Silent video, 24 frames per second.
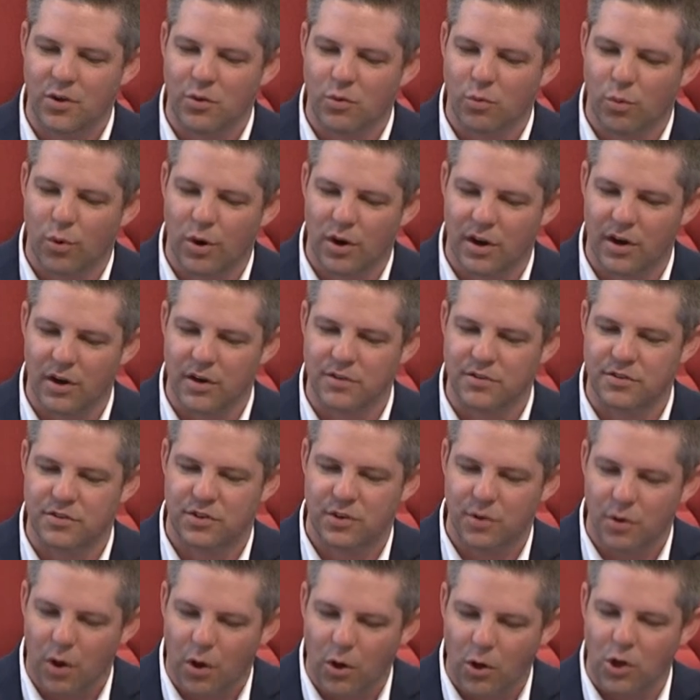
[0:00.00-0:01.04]
words
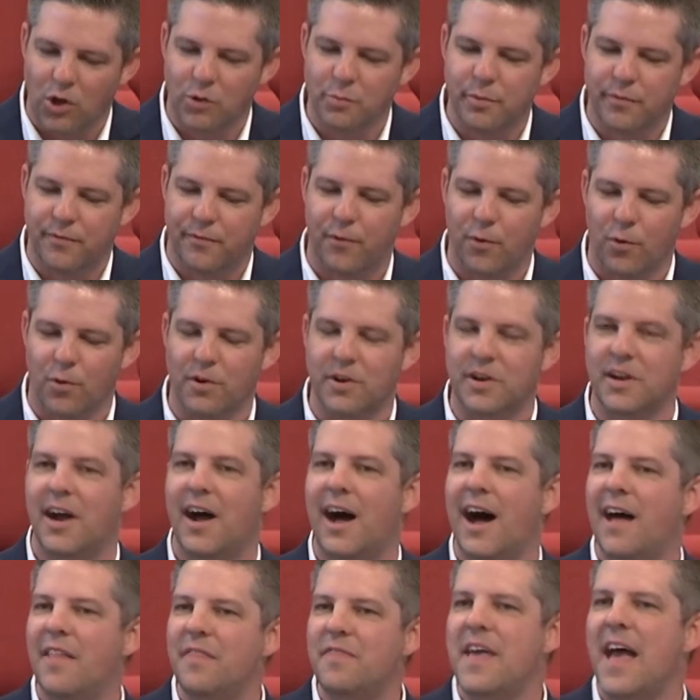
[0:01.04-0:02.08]
to hold before
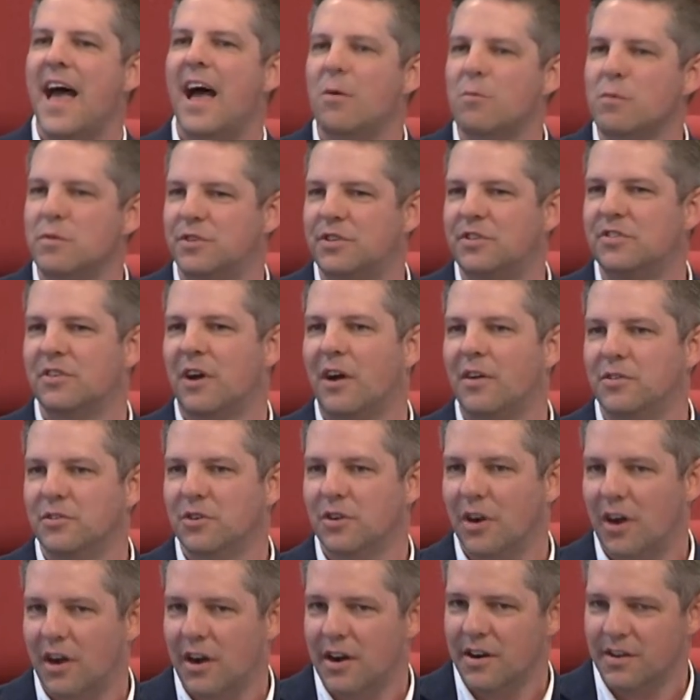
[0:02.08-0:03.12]
God that which is on
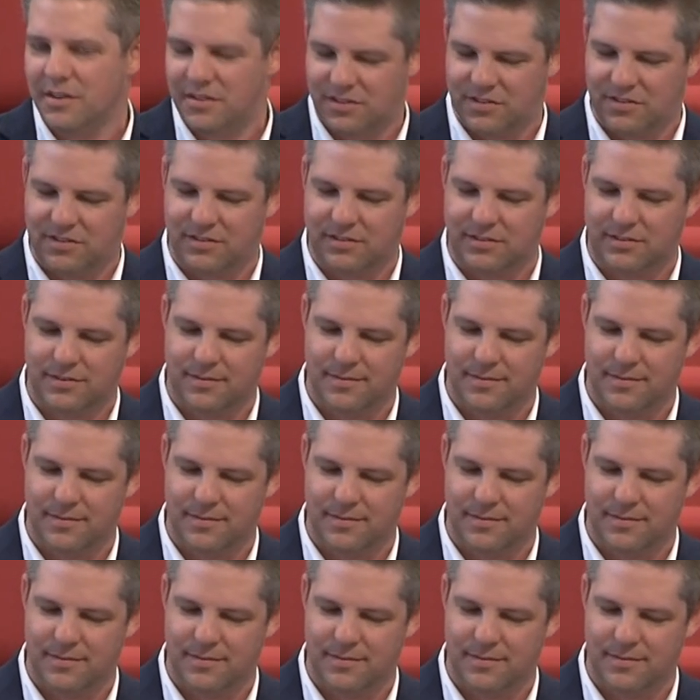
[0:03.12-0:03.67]
your heart.